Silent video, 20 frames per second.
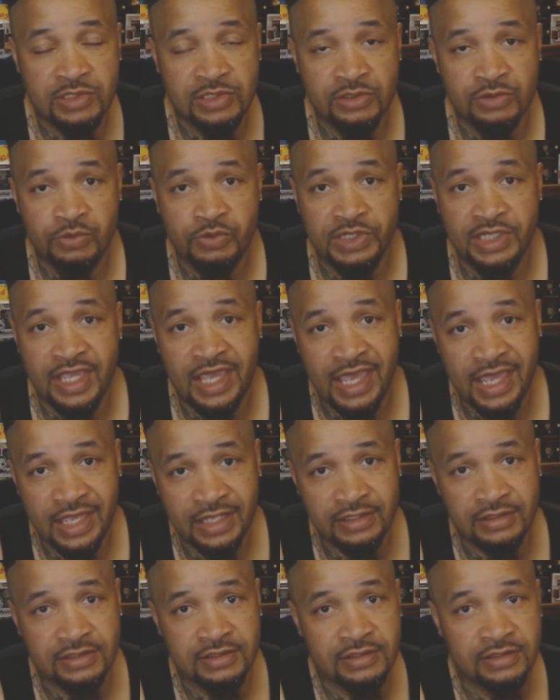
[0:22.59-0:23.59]
to
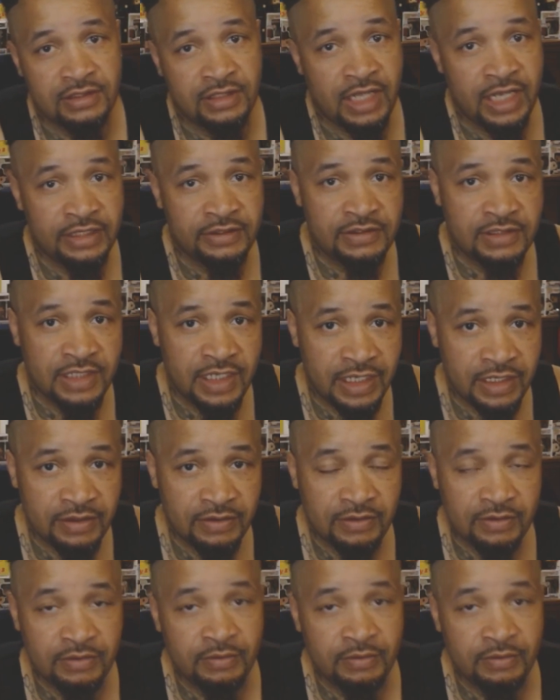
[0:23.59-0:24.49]
react like that.